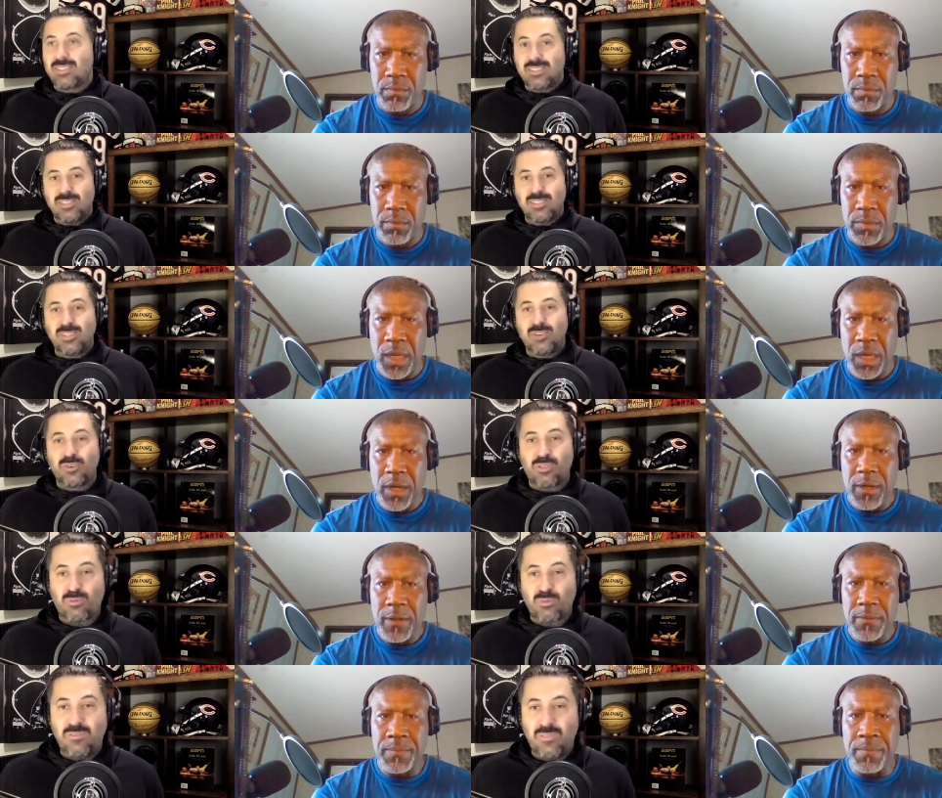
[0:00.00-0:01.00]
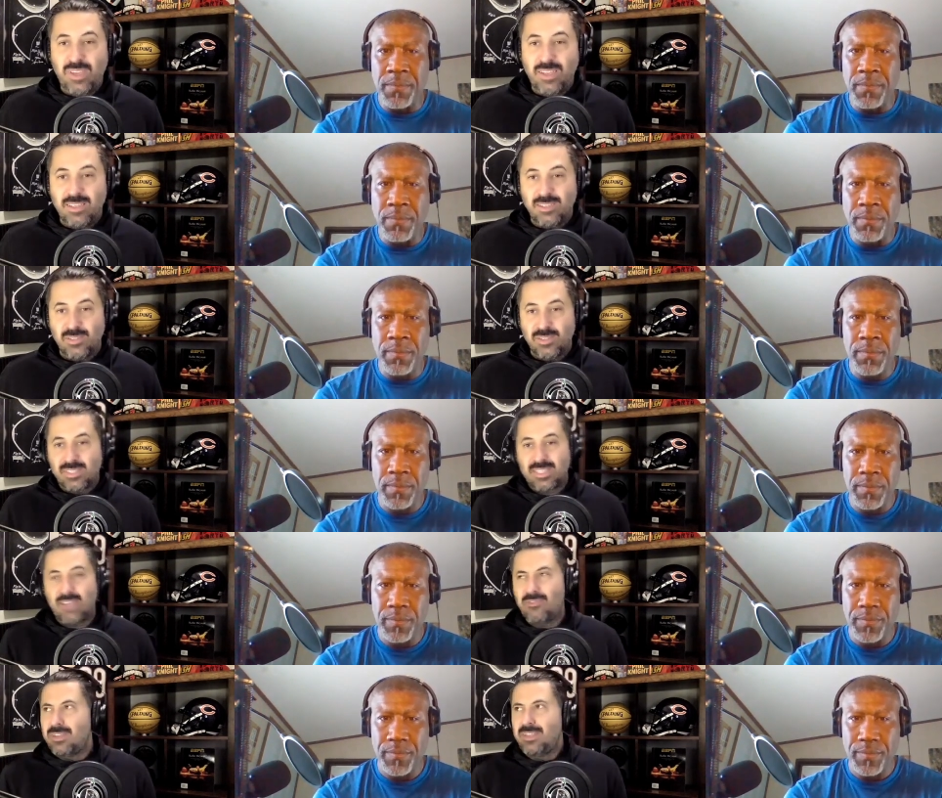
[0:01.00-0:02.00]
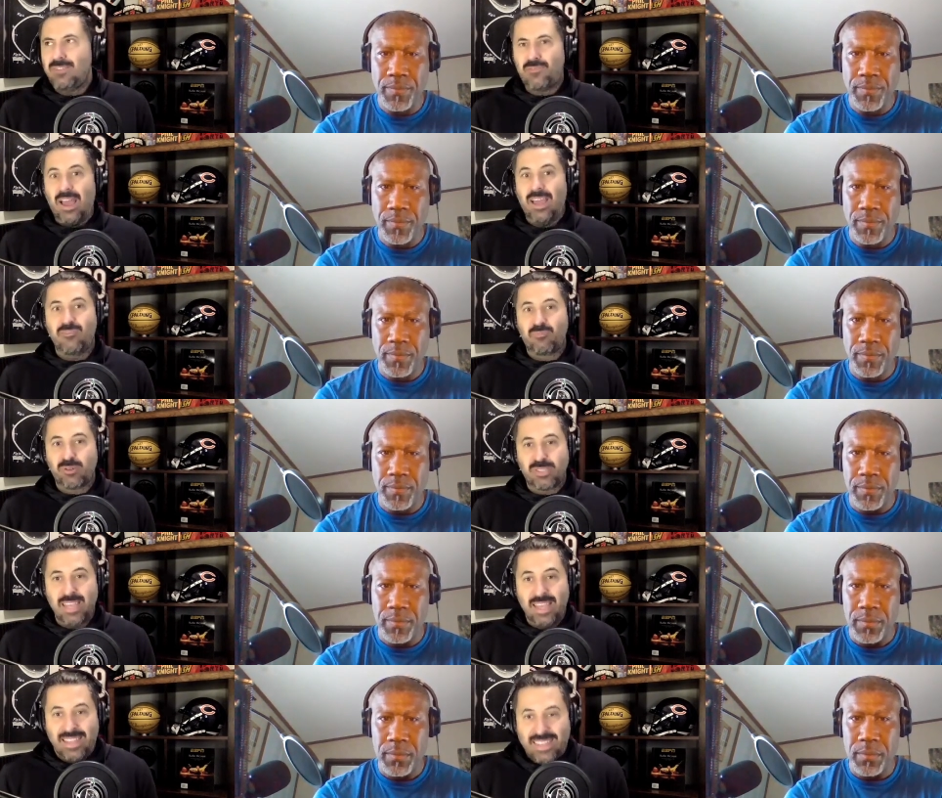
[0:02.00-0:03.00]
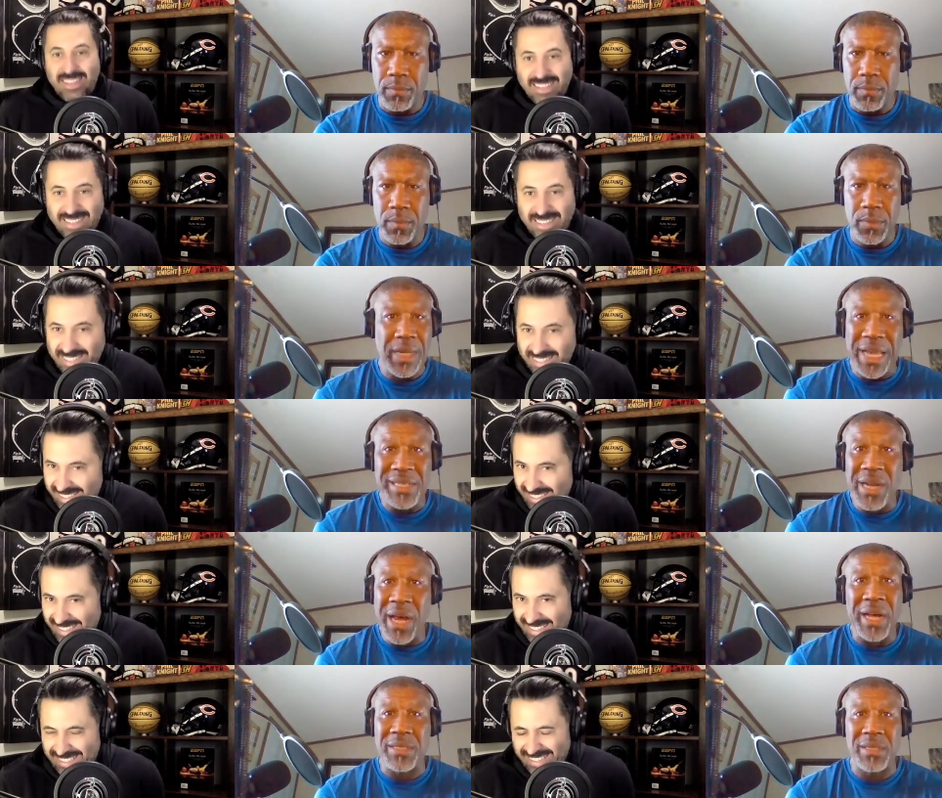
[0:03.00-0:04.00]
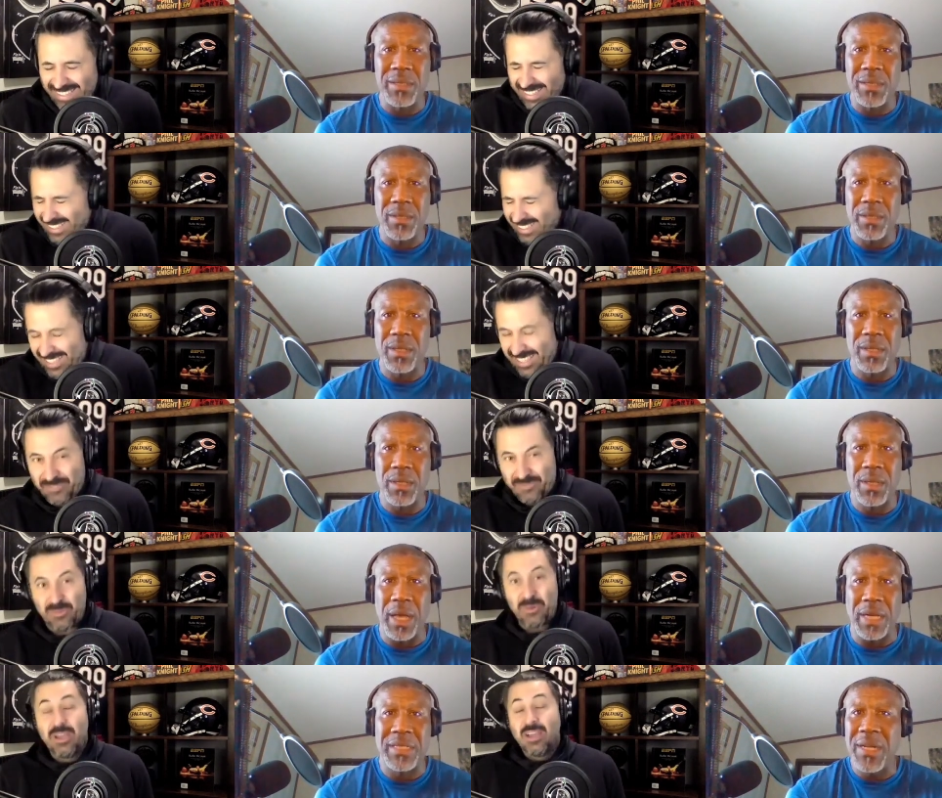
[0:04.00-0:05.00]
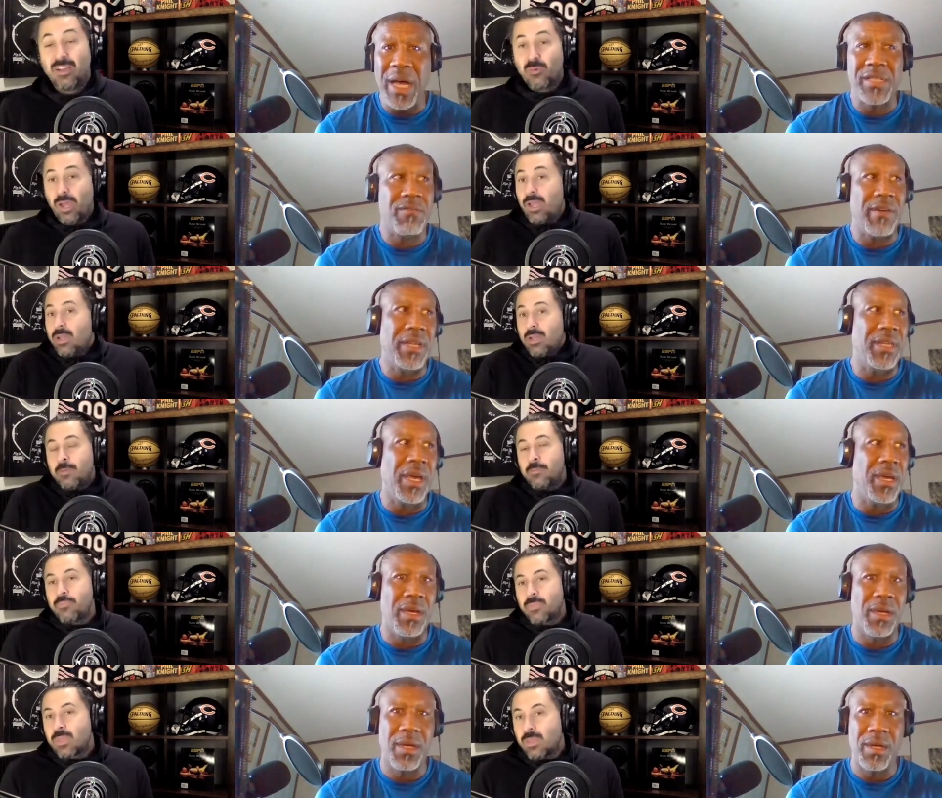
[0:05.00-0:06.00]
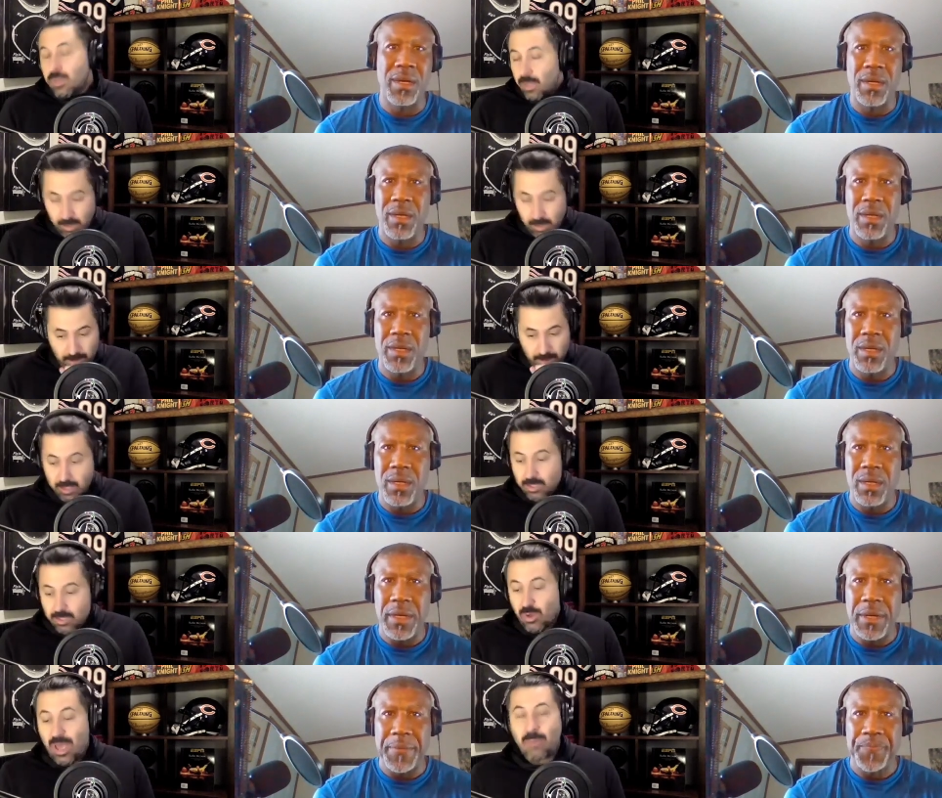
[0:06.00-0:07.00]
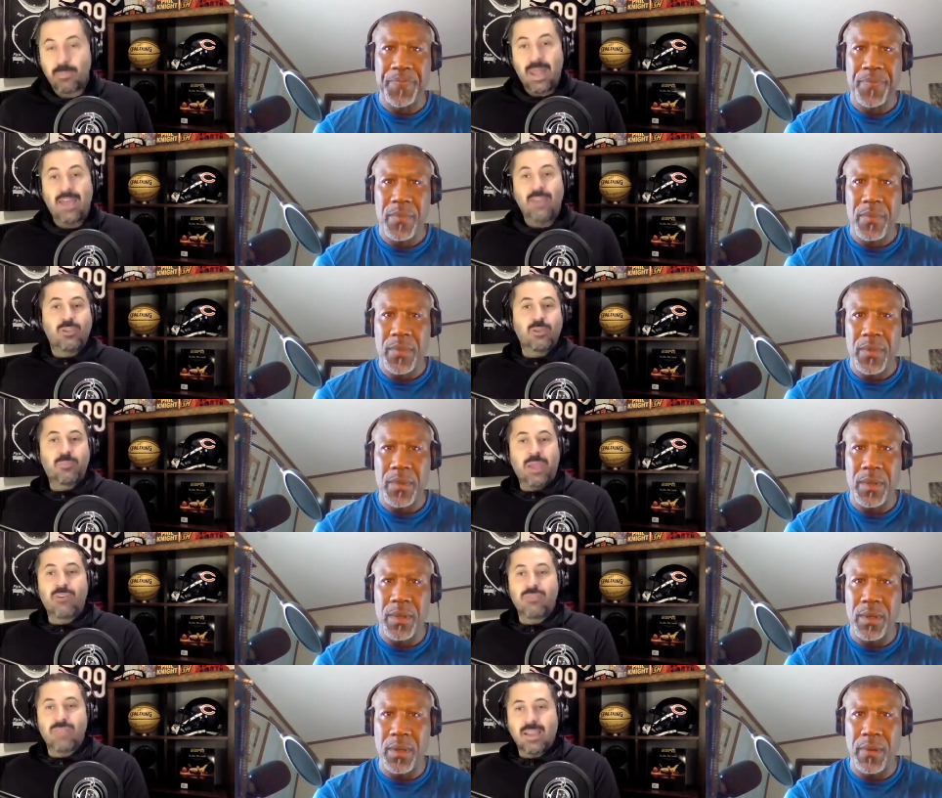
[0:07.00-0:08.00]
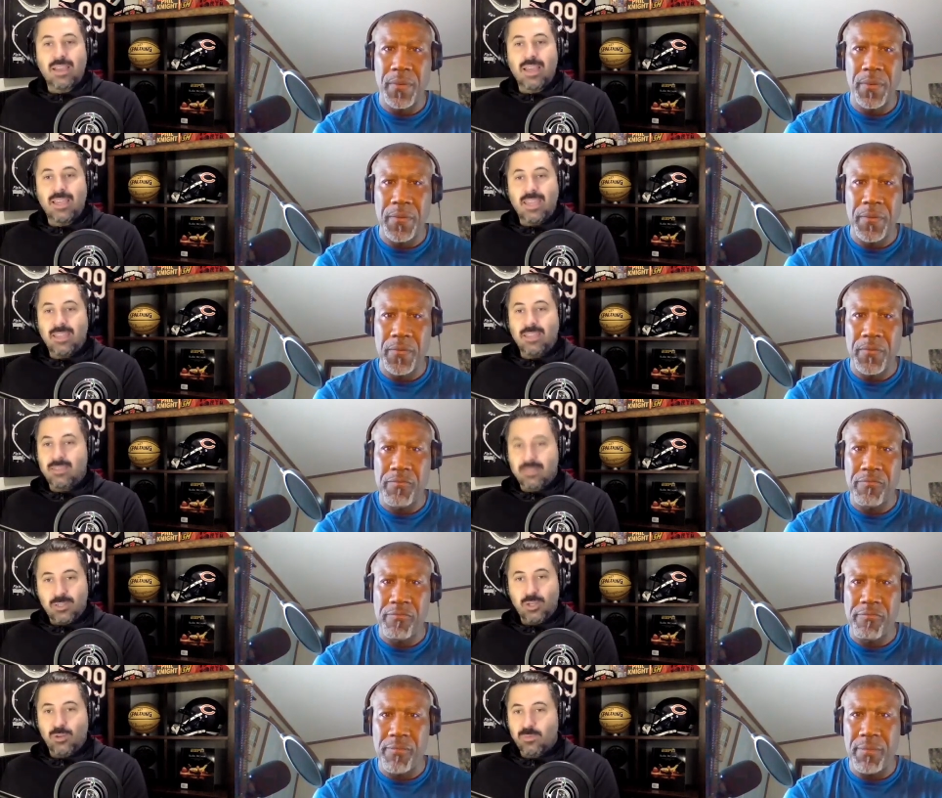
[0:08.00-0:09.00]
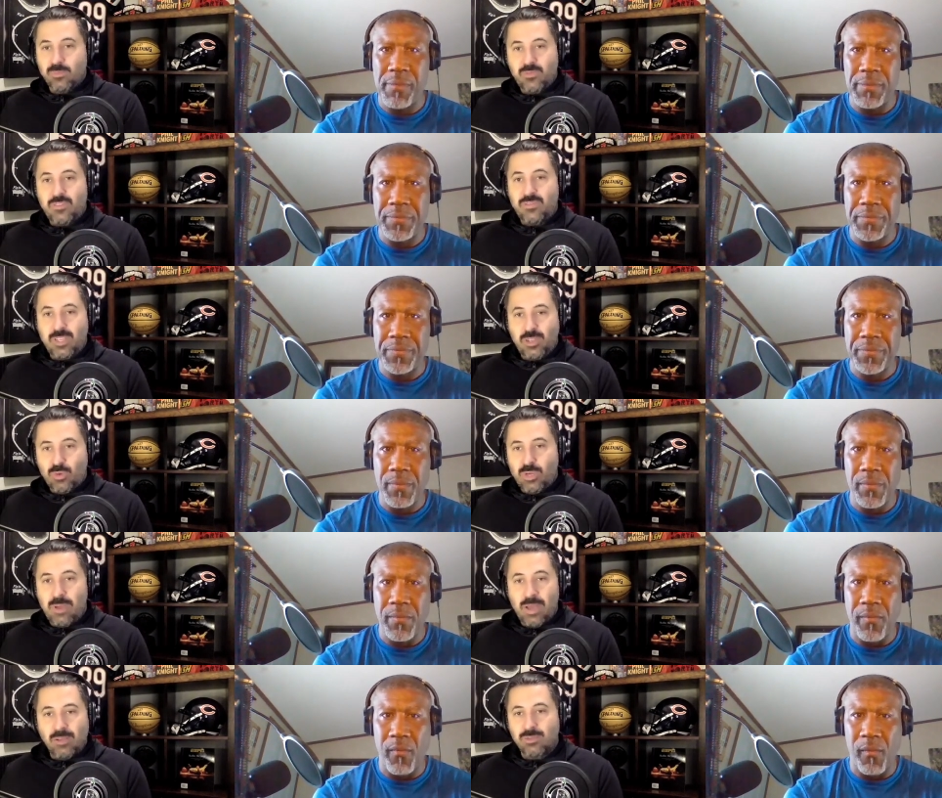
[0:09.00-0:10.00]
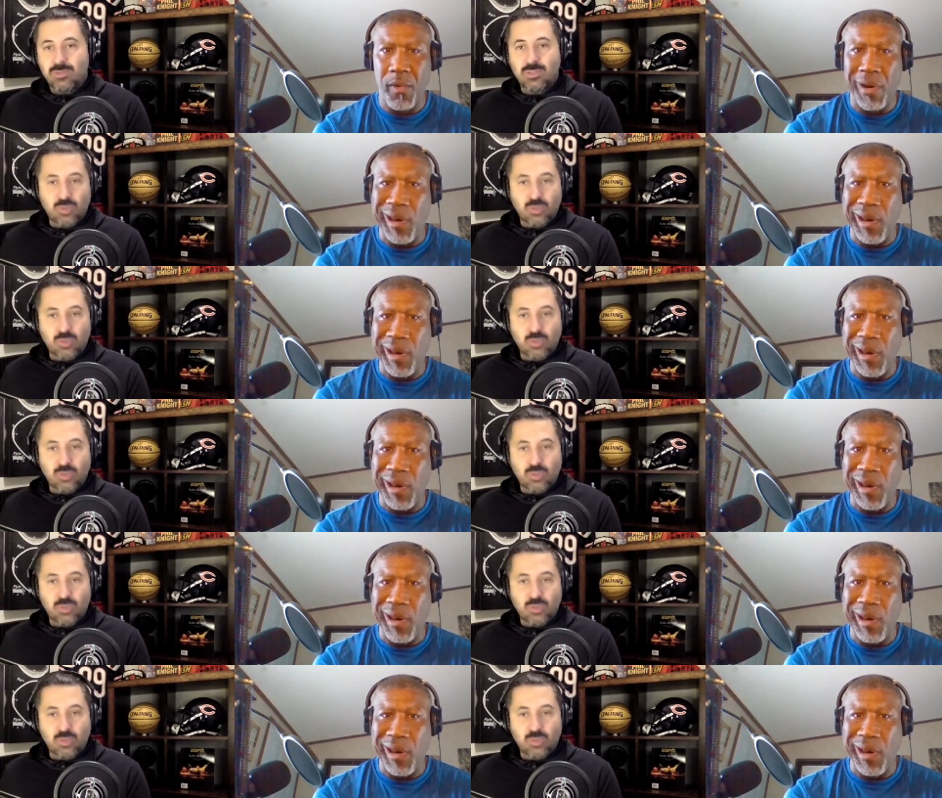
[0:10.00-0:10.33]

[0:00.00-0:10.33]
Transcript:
Speaker 1: zero to three feet, seventy-five percent. That's nuts. So for,
Speaker 2: That's nuts, right?
Speaker 1: right? So how, but how do you compare that guy getting, you know, fifteen rebounds and